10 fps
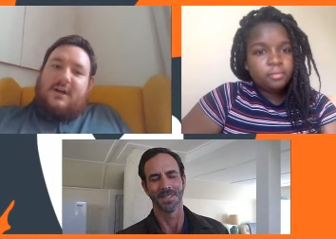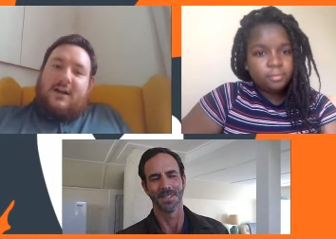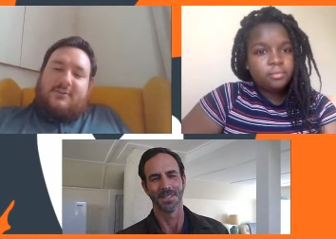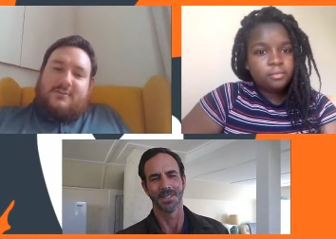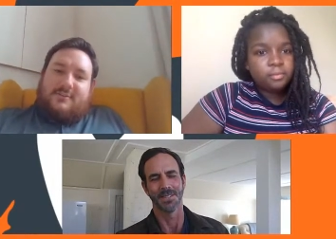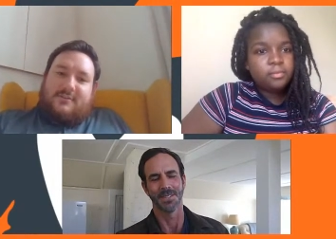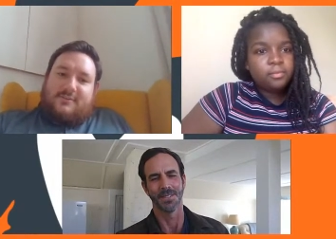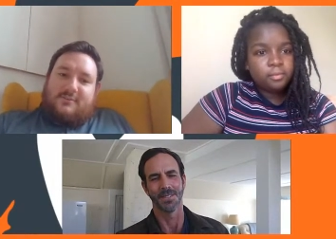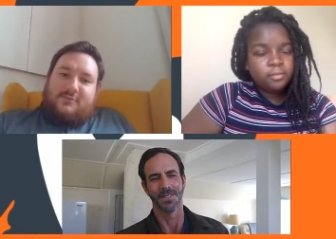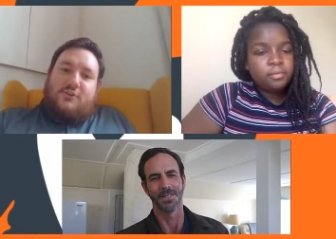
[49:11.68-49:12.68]
Speaker 1: our
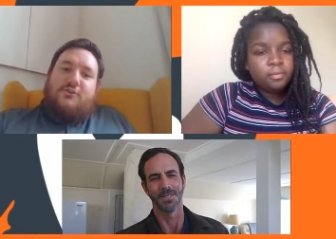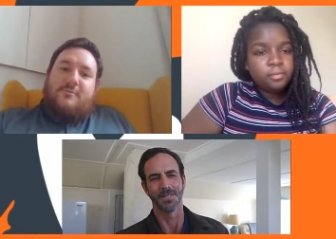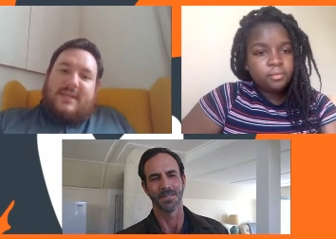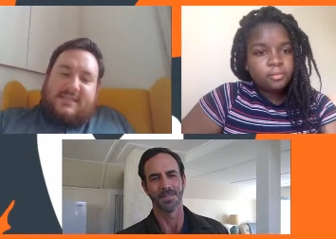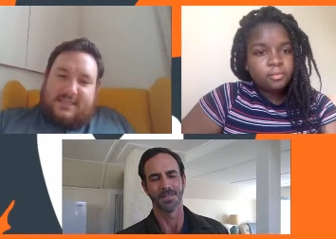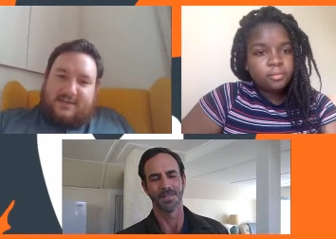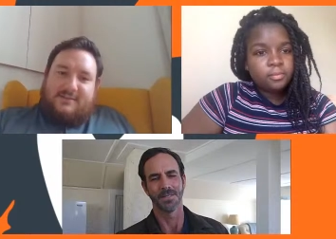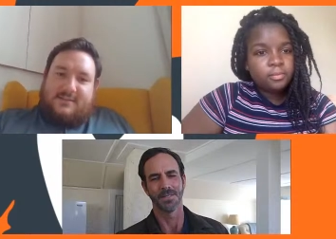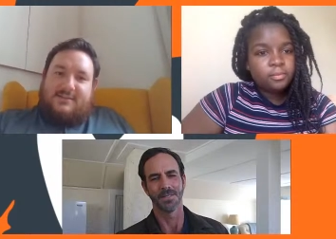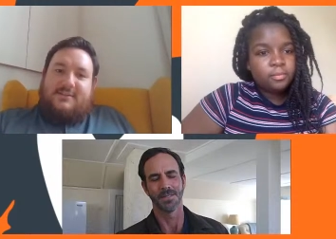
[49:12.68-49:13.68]
new
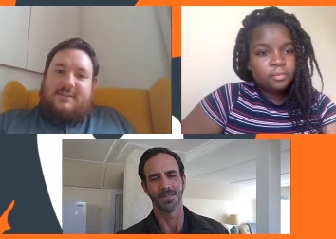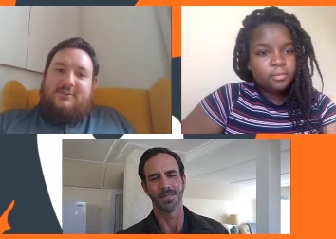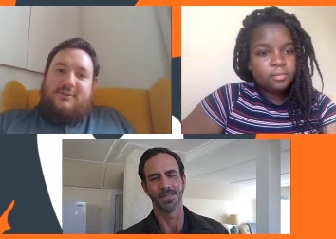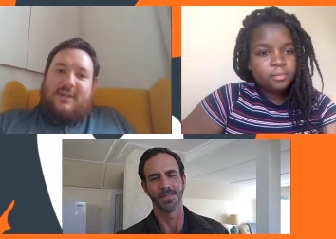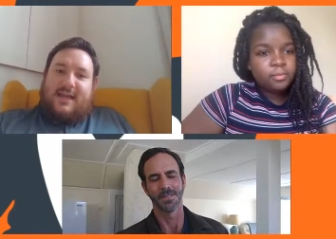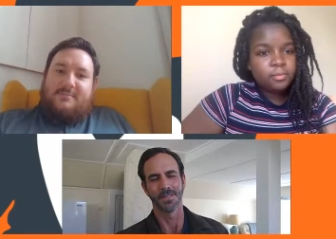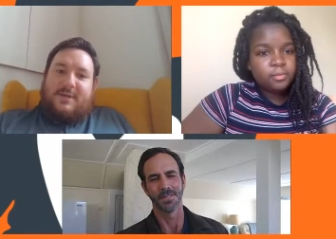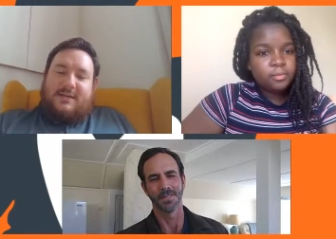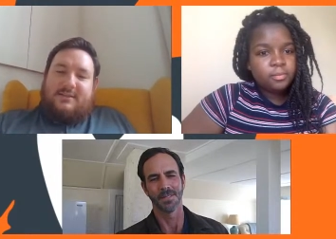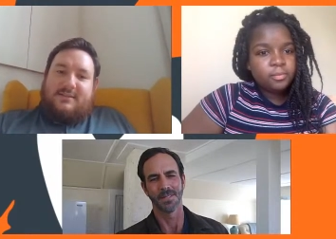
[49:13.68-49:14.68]
media to to do that.
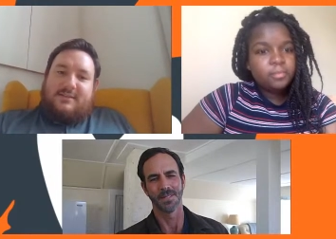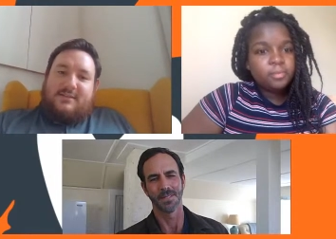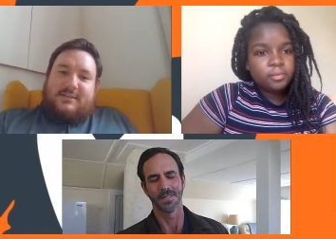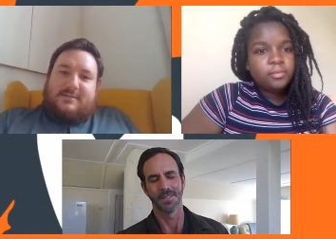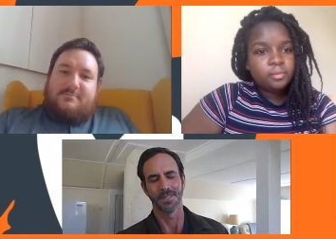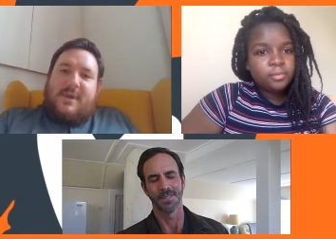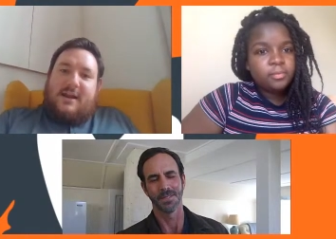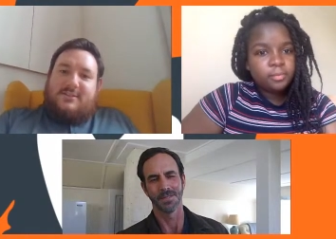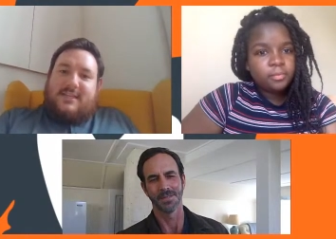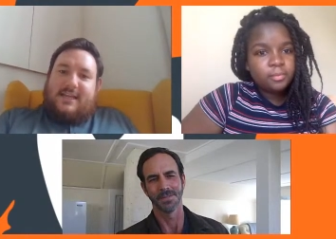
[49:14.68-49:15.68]
But
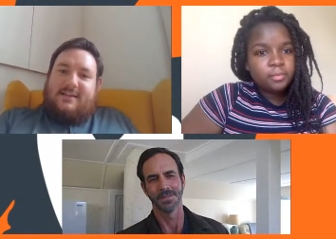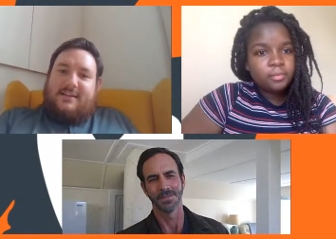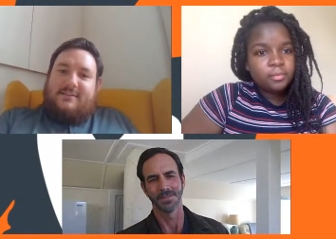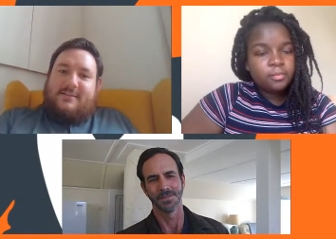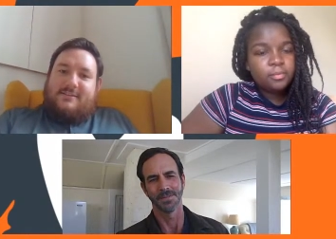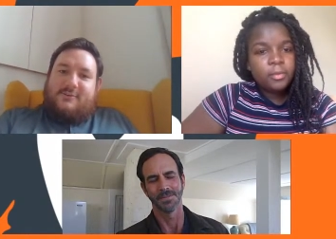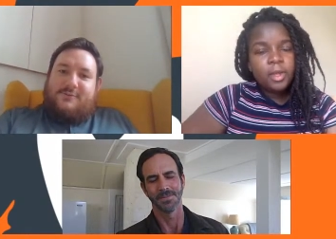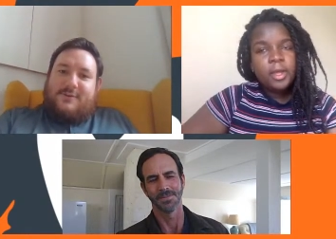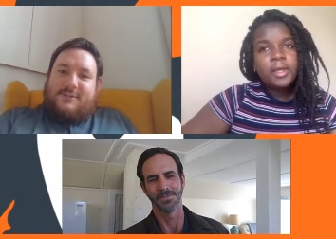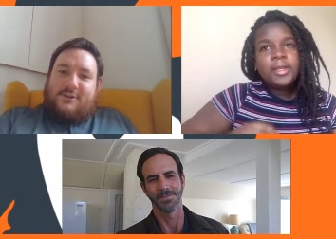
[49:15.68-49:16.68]
mercy
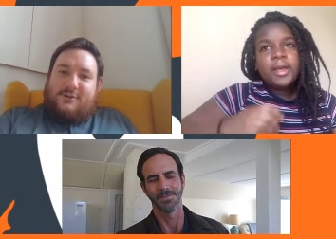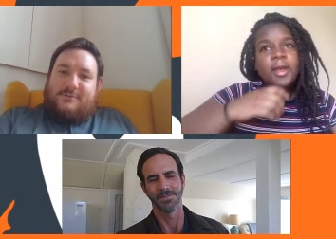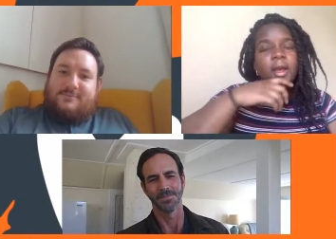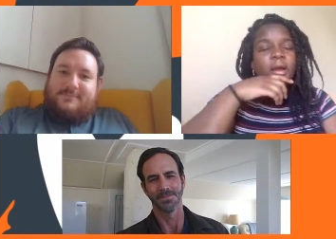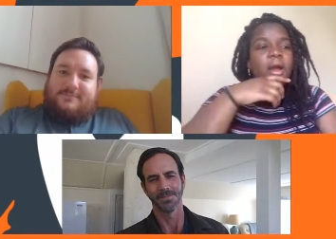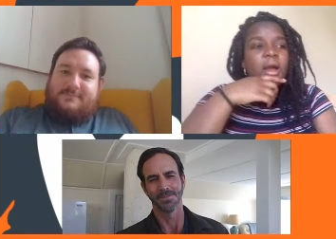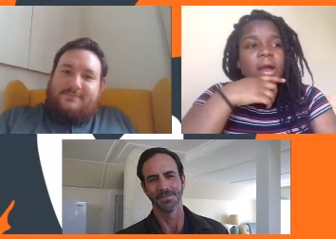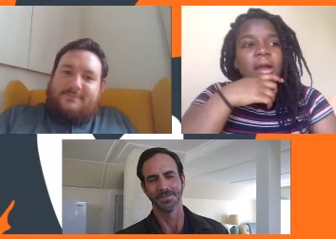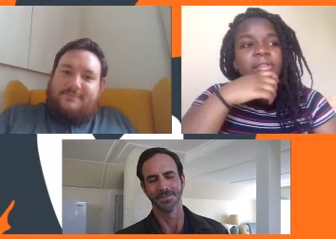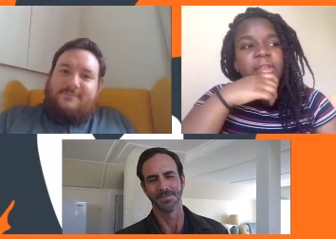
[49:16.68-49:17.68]
over to yeah,
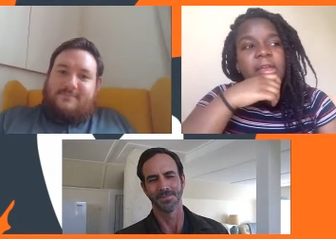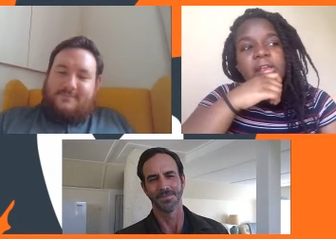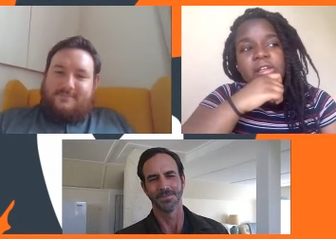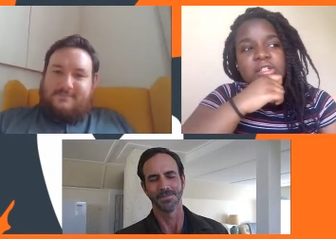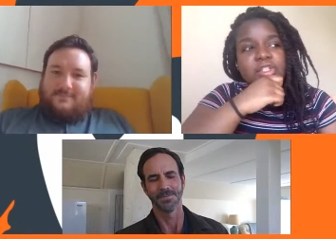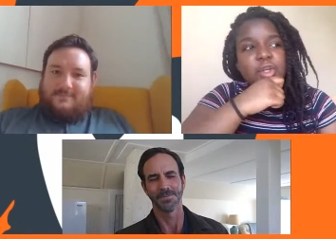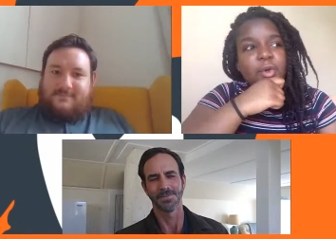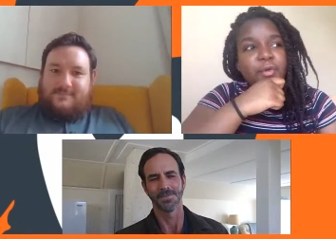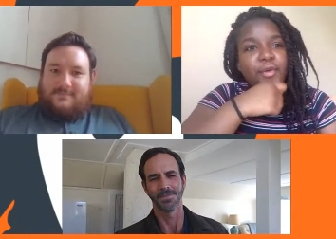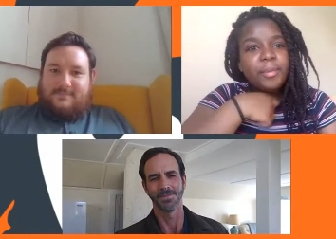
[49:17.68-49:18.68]
Speaker 2: I think
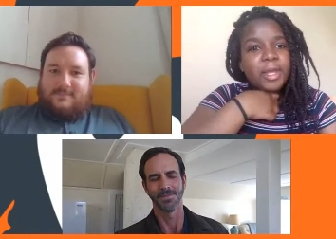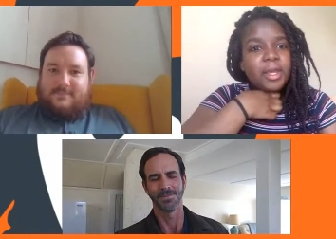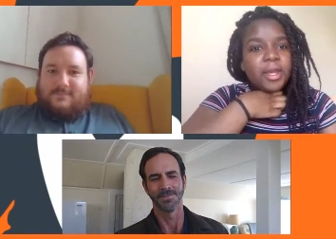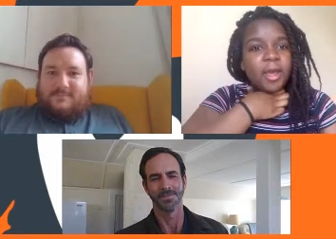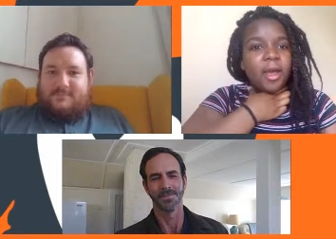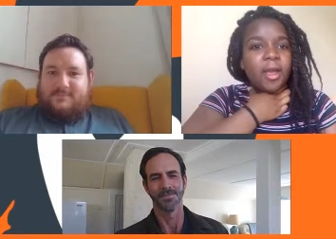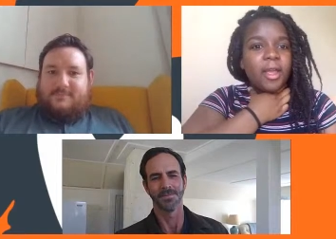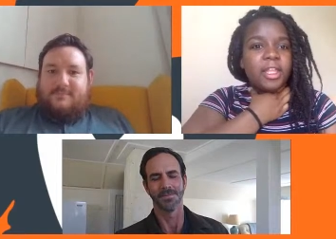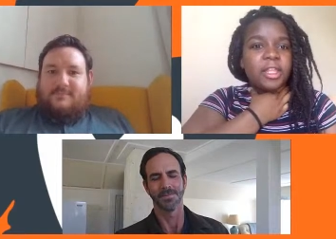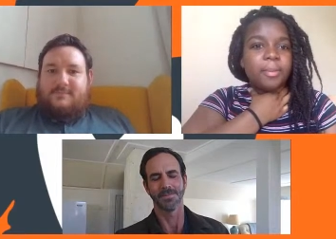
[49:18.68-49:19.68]
so. For me, uh,
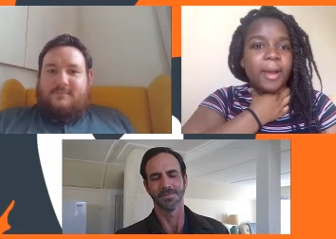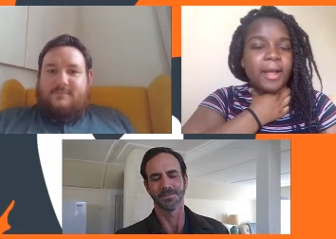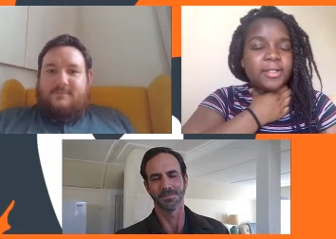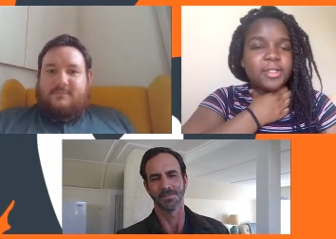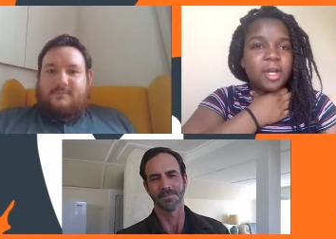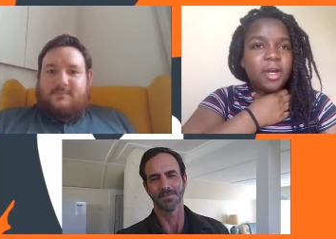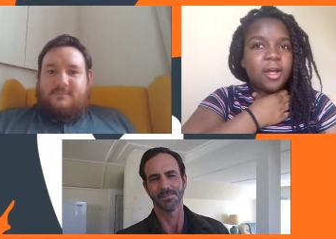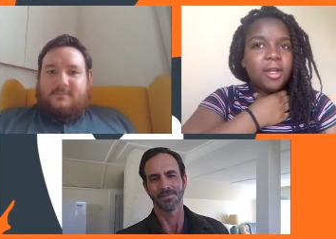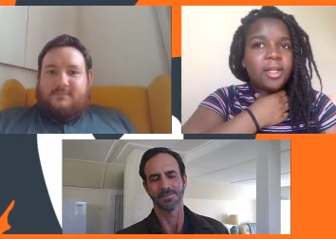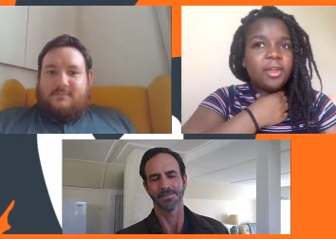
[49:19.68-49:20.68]
in the past,
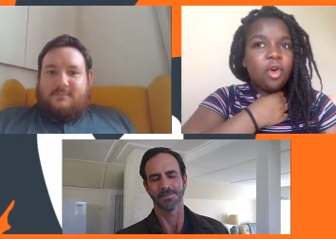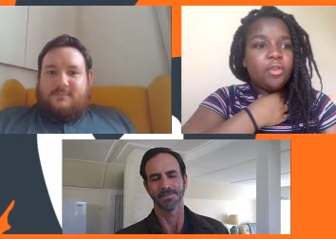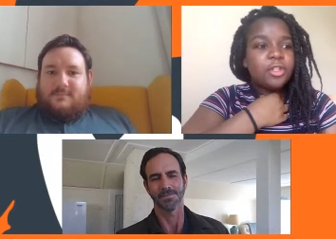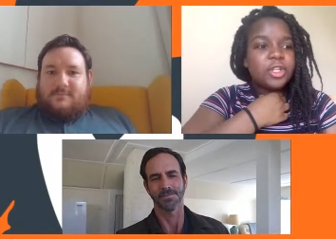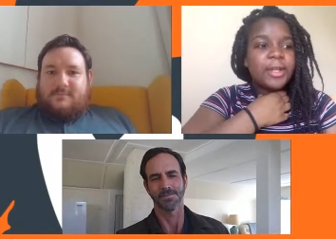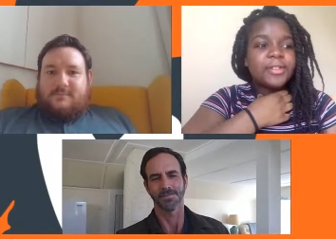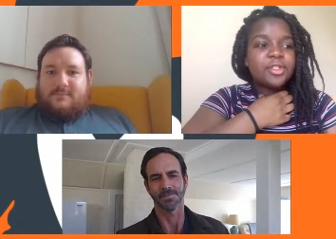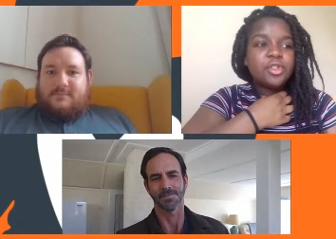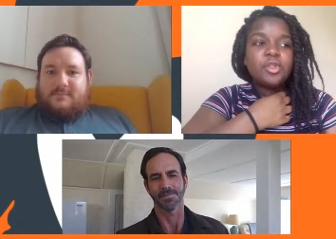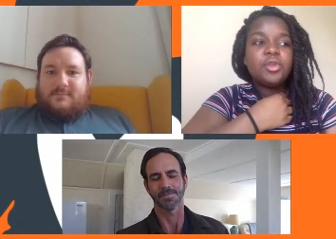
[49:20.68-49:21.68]
I got the chance
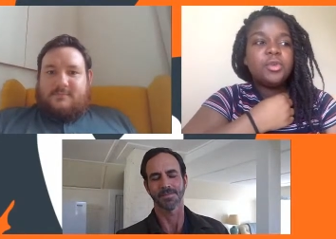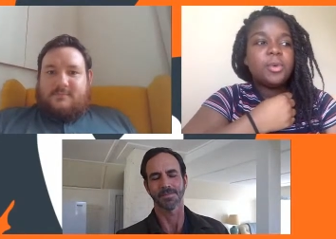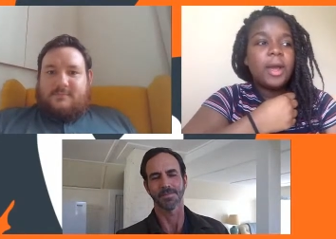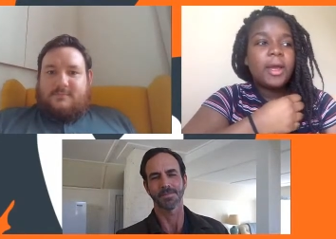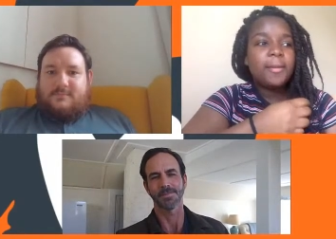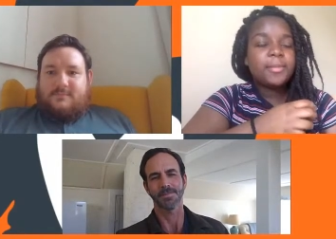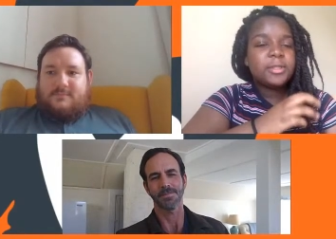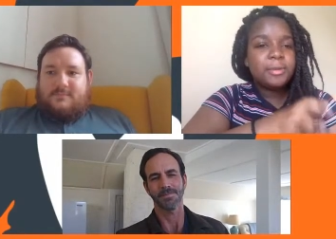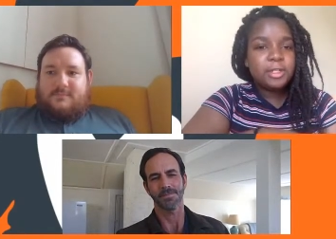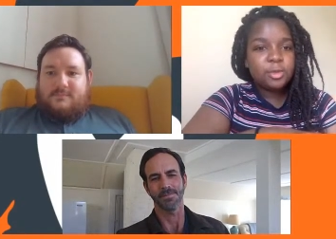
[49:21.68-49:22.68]
to um,
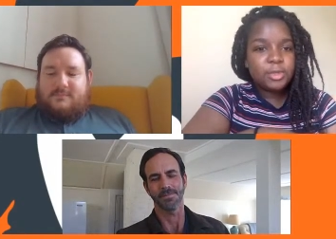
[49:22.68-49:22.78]
speak to